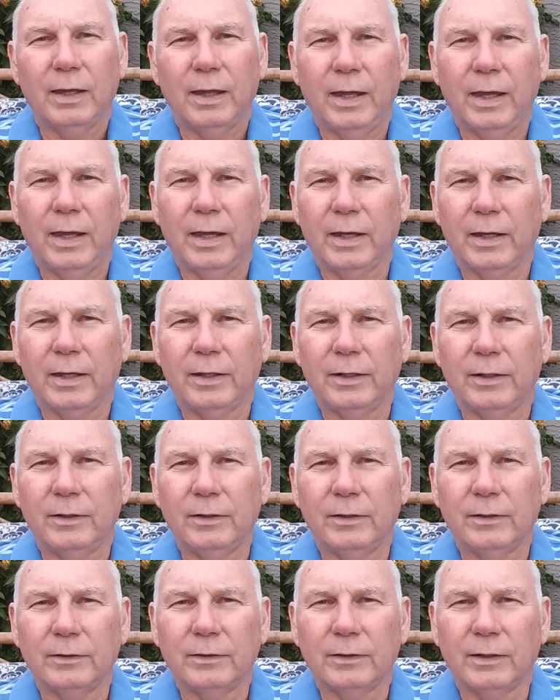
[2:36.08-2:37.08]
and
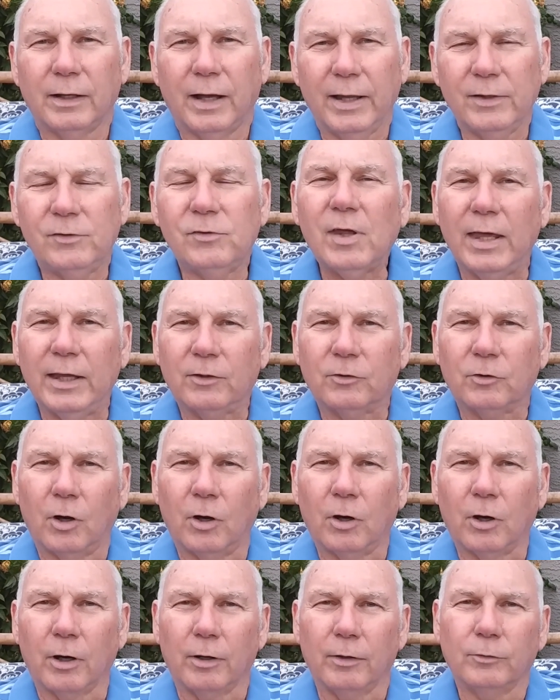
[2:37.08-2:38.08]
I take to
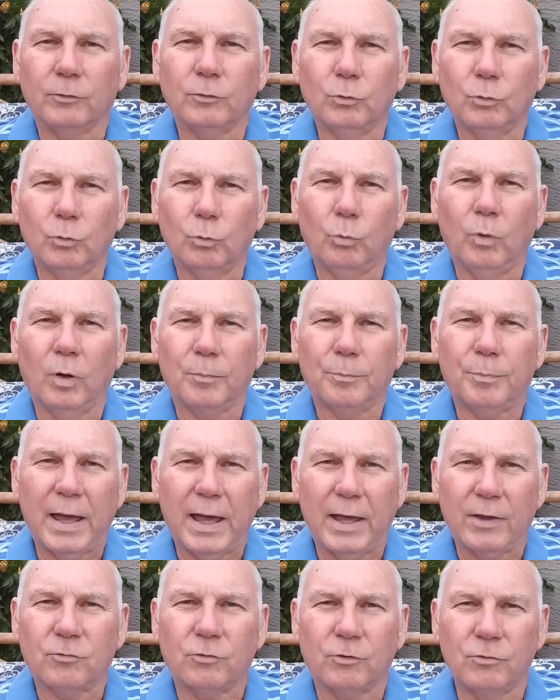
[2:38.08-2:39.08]
heart what
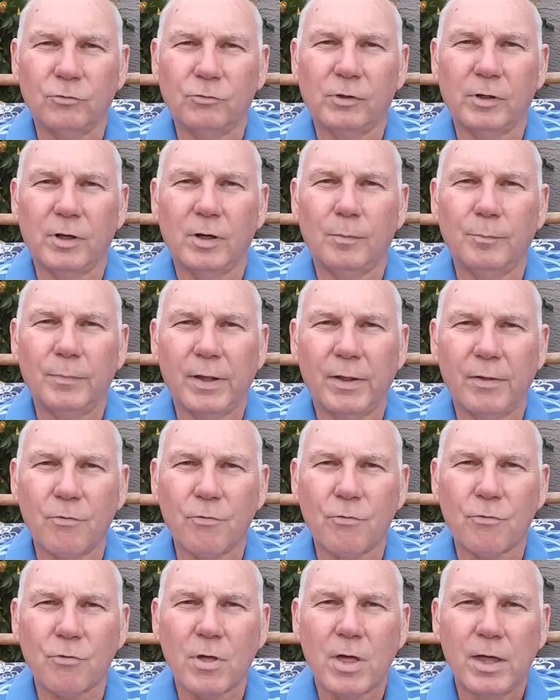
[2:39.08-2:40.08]
Pastor Jim
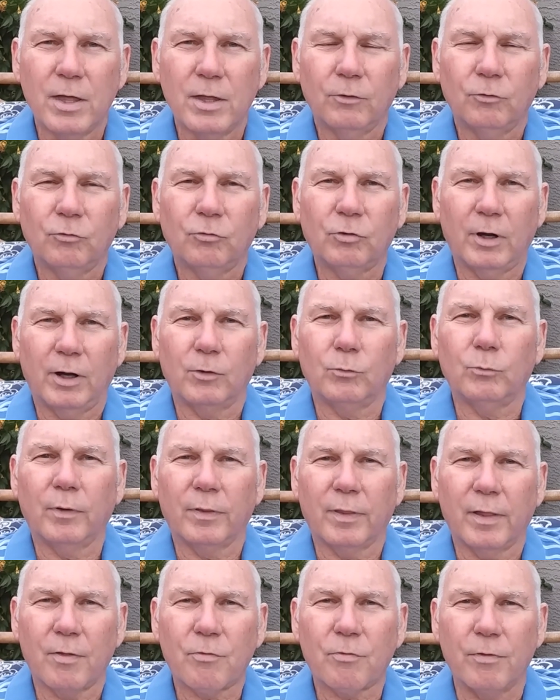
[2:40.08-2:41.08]
has shared
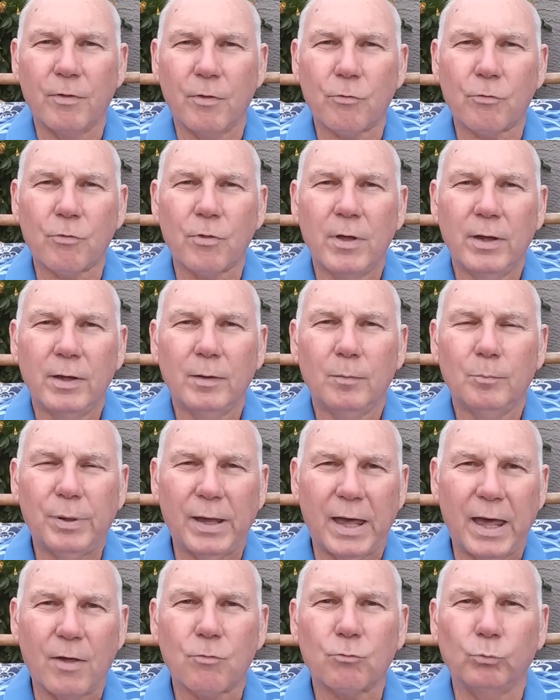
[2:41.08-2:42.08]
with us this
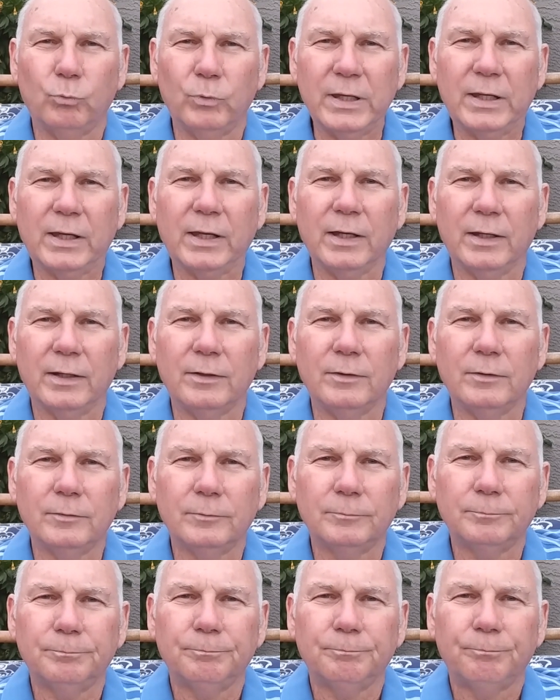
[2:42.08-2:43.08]
past weekend.
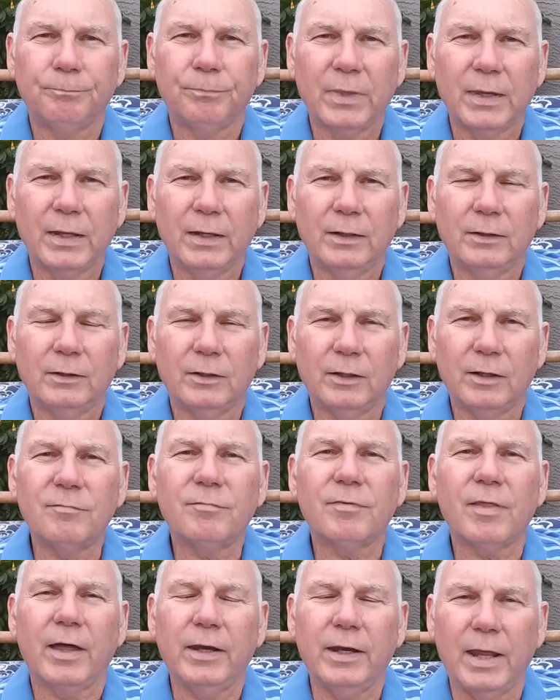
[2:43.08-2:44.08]
Love
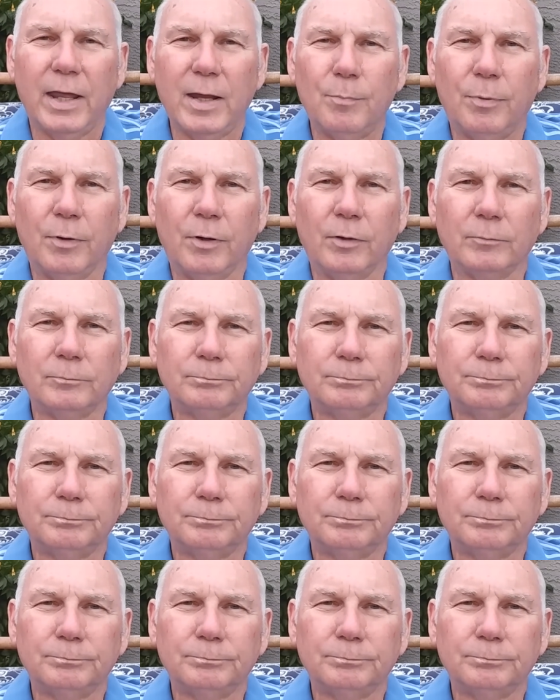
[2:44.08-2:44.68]
thy neighbor.